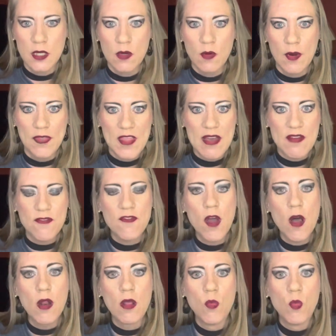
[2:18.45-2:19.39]
what that
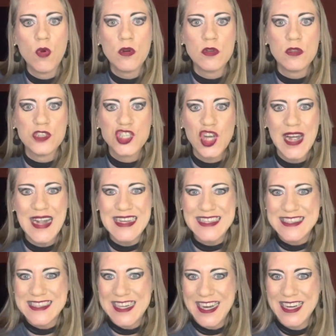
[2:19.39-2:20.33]
fallen world tried to
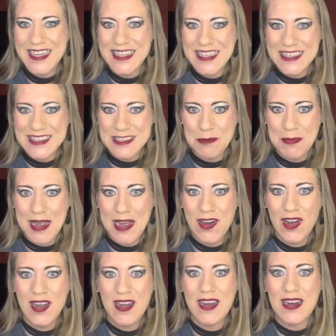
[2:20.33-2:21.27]
tell us
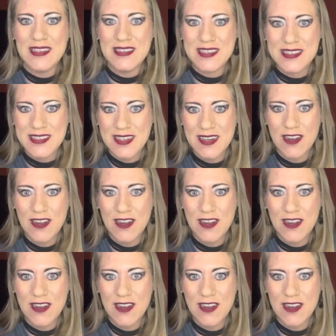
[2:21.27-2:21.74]
about us.